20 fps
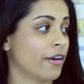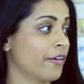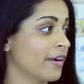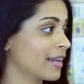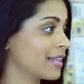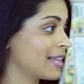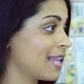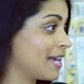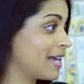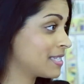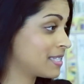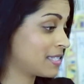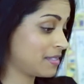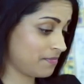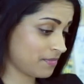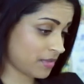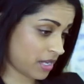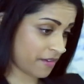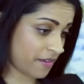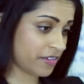All right, class,
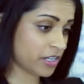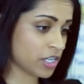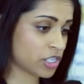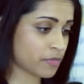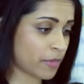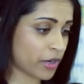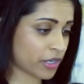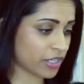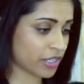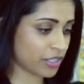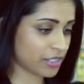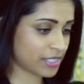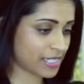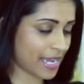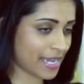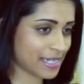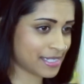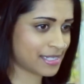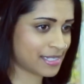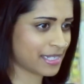I finished marking your
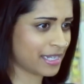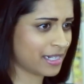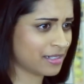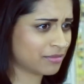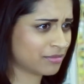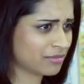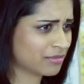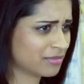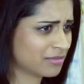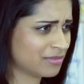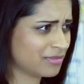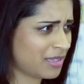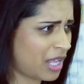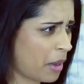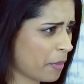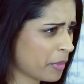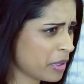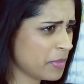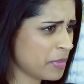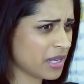tests, and
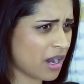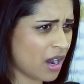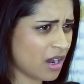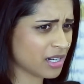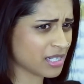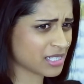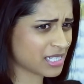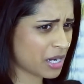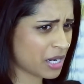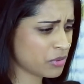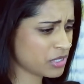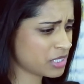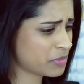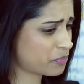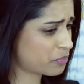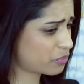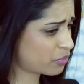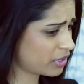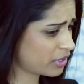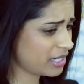I'm gonna be honest, I was
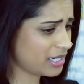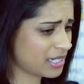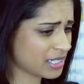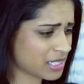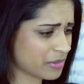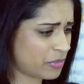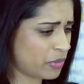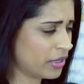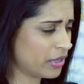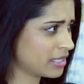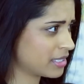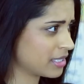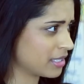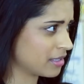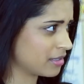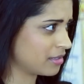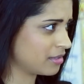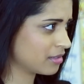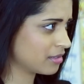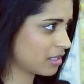pretty
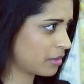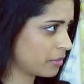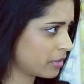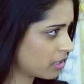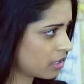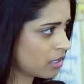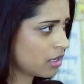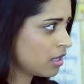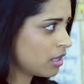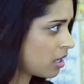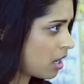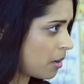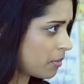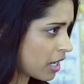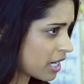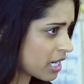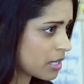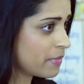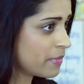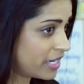disappointed. I'm
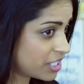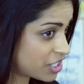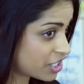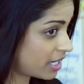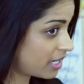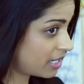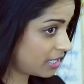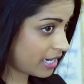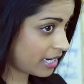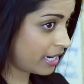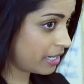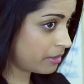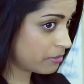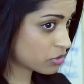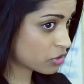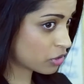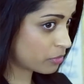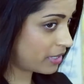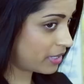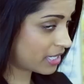not gonna mention any
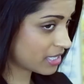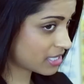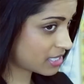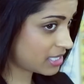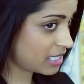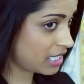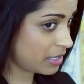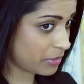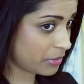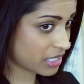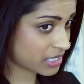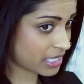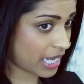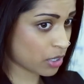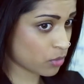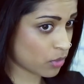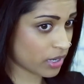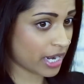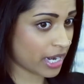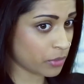names or make a scene because I
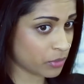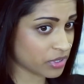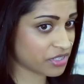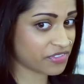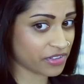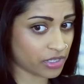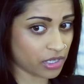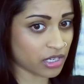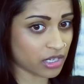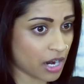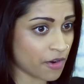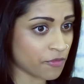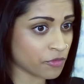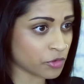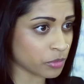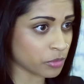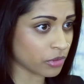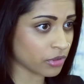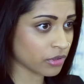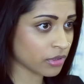don't want anyone to feel
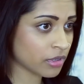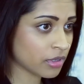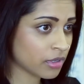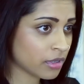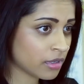uncomfortable.